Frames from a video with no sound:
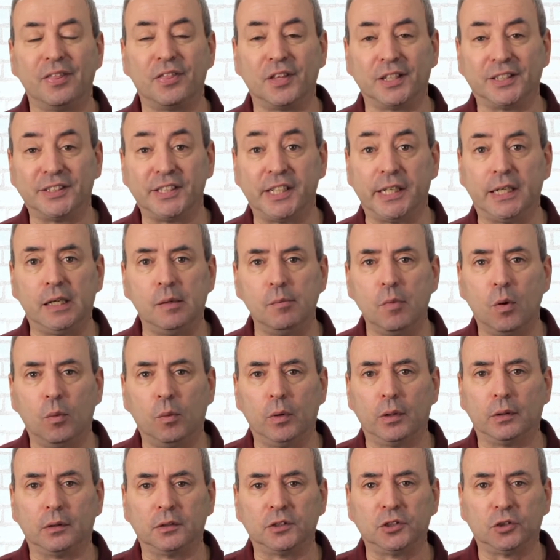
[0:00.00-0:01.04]
the team
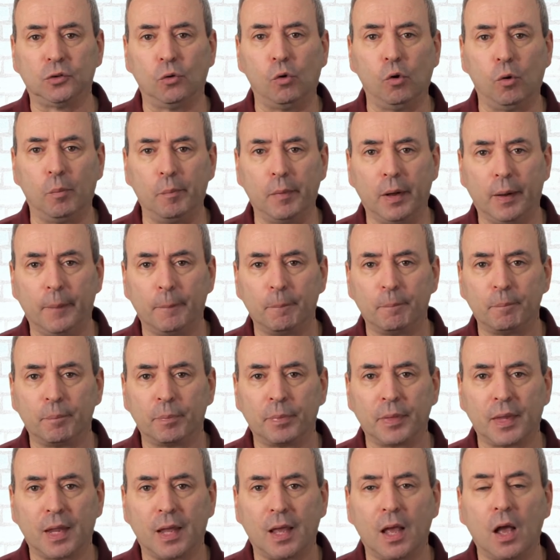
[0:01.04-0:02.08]
will storm.
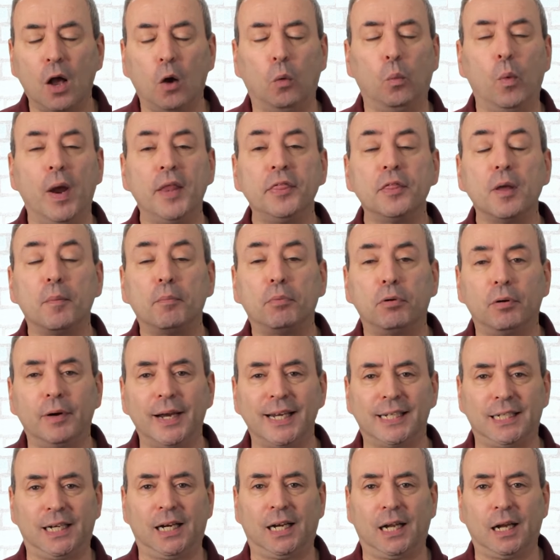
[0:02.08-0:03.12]
When the
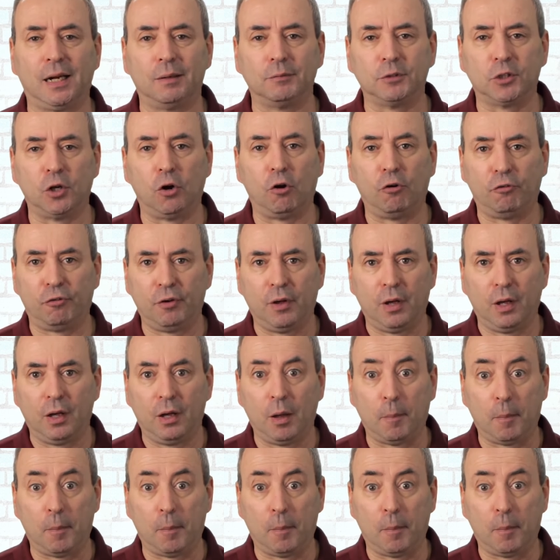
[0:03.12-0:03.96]
pressure comes off,